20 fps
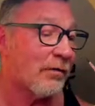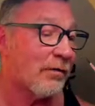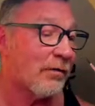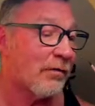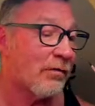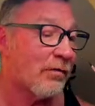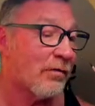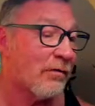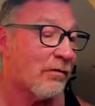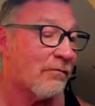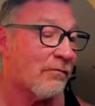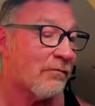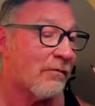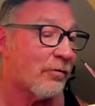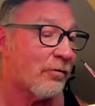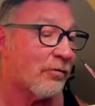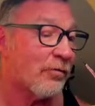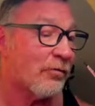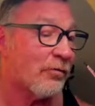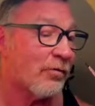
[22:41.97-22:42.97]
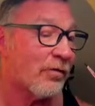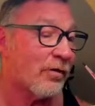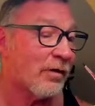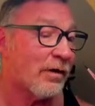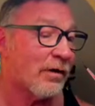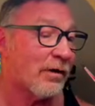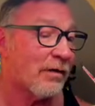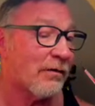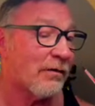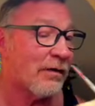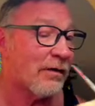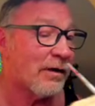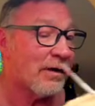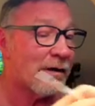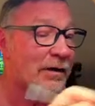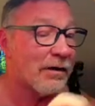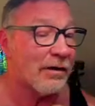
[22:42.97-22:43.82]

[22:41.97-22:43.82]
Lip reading: the feathers and the,